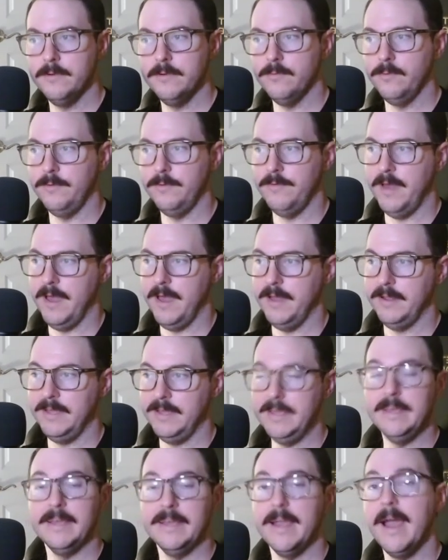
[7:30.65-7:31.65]
We've had
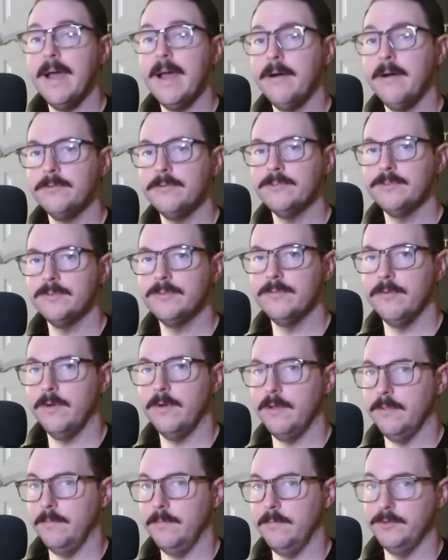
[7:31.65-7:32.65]
King Cows
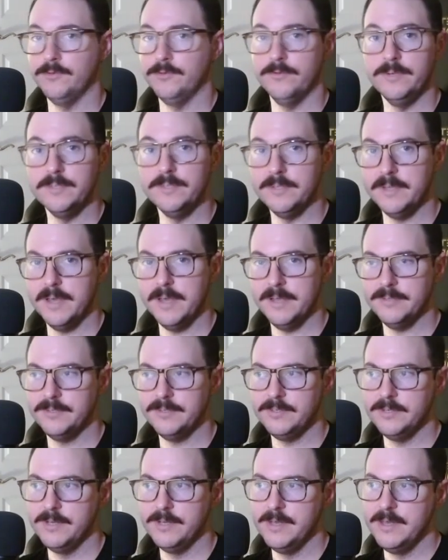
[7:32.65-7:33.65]
on the most recent
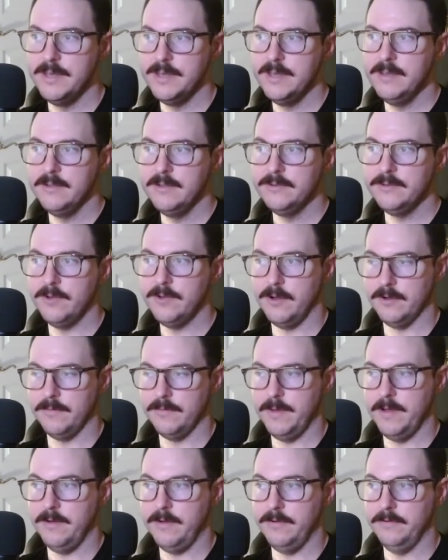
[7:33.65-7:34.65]
guest talk
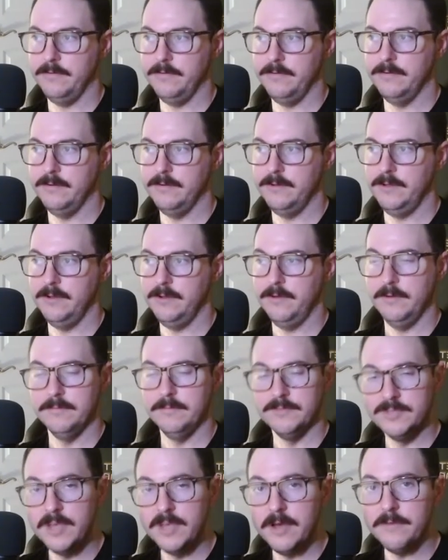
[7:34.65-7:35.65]
about
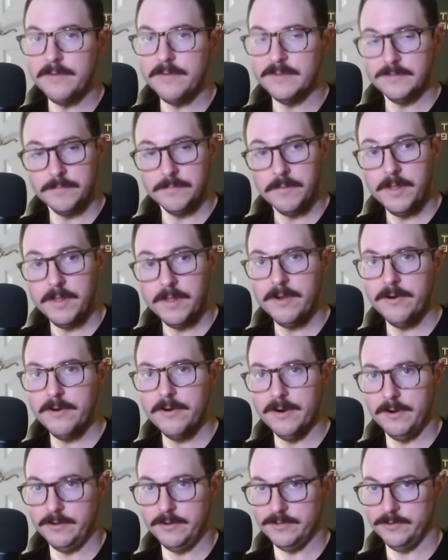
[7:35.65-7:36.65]
himself as a player
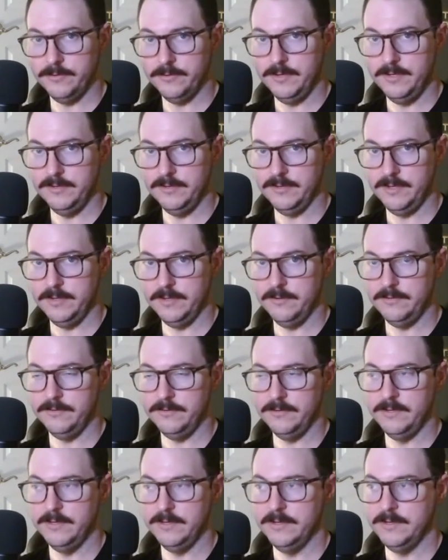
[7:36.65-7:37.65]
and also his guild